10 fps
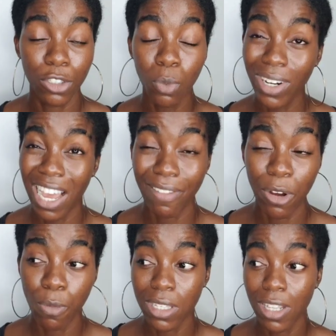The one I have at
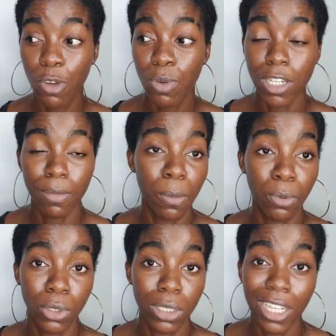home is the liquid gemal
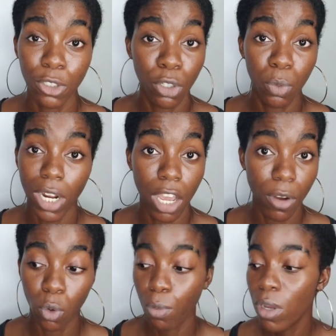plus. That's the only one I have
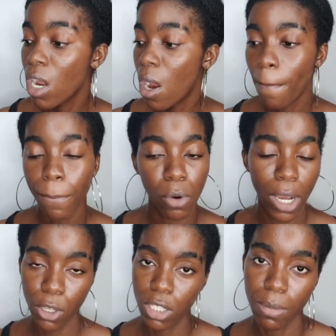at home, but
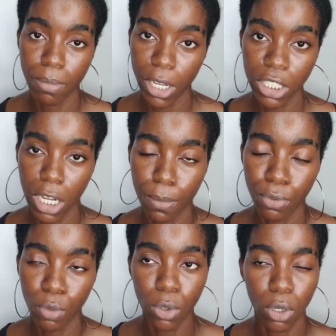I don't use them in my
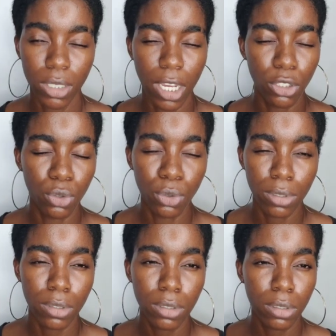shampoo because I
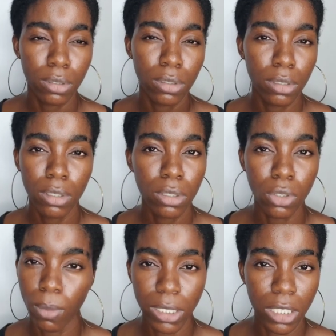don't
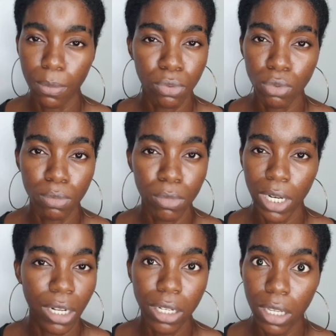store my shampoo more
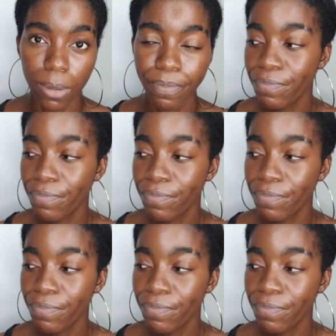than a day.